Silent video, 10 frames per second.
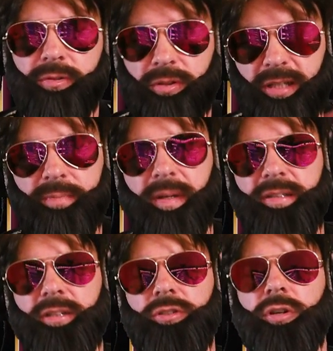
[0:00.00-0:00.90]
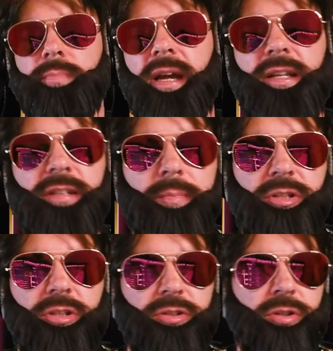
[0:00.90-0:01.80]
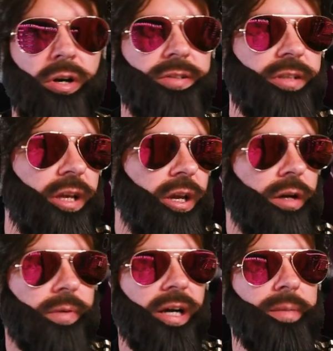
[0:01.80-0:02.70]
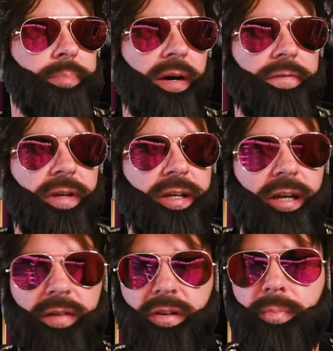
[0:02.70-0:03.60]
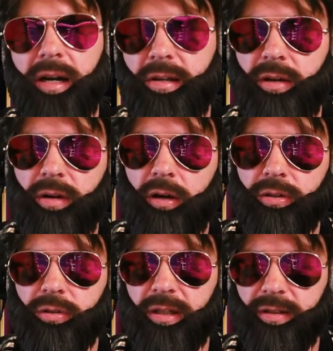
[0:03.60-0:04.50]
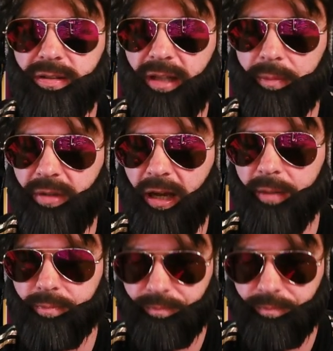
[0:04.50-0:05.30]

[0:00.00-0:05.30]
So that's basically your main damage source while buffing everybody around you at the same time.